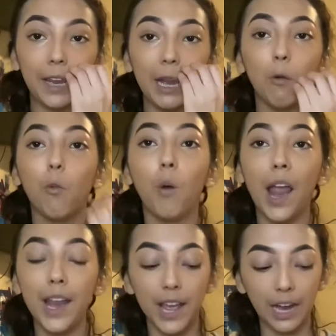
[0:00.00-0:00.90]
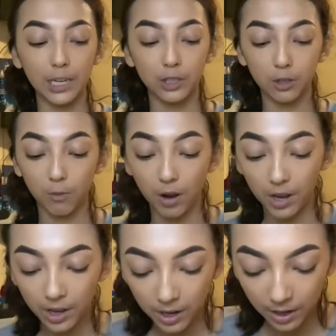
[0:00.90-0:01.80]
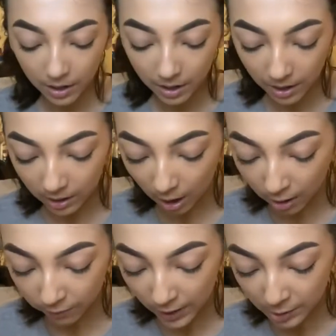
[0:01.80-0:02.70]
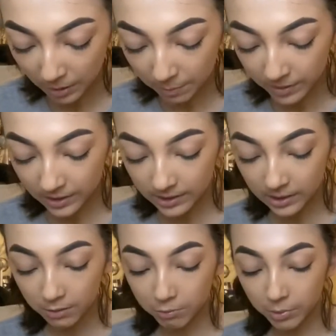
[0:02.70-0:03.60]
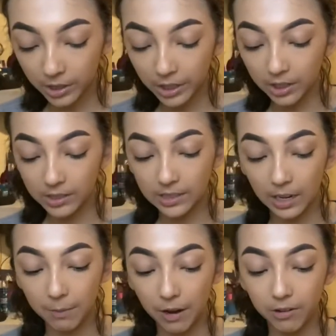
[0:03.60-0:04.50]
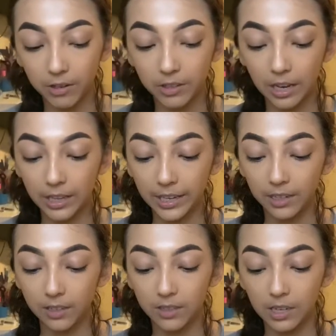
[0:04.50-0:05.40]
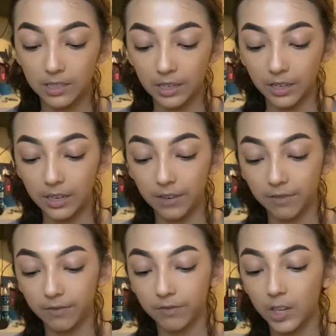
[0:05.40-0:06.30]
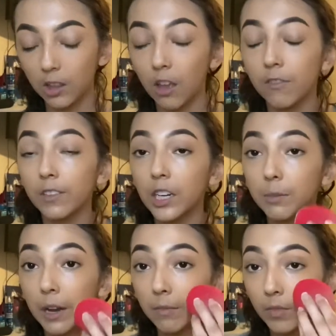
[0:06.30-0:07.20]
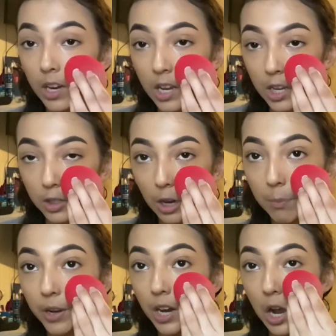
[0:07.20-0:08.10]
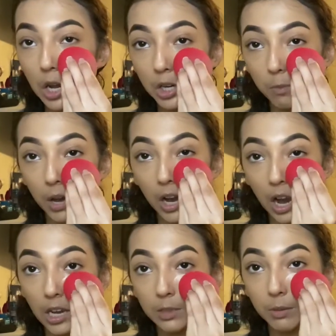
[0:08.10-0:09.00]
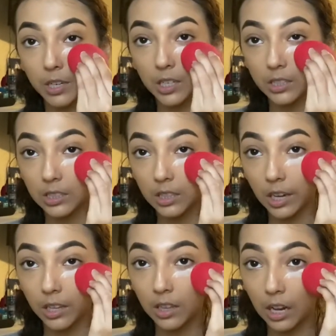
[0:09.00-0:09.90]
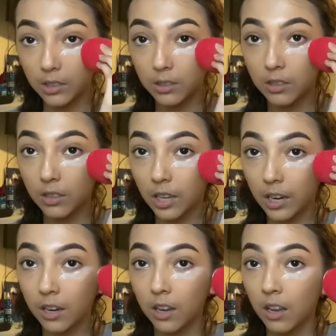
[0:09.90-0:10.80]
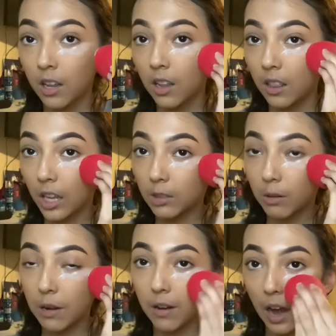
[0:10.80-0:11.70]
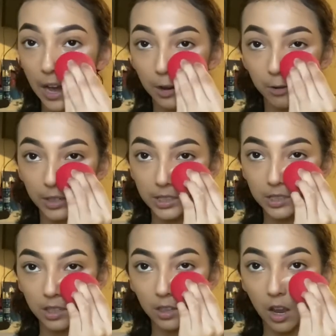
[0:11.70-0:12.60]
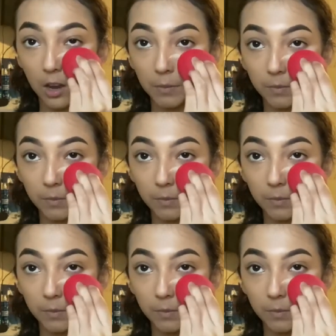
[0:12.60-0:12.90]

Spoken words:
white and I just don't want a lot of flashback, but this is a really good setting powder that like doesn't give a lot of flashback. So I put it under my eyes because like that's where I crease a lot.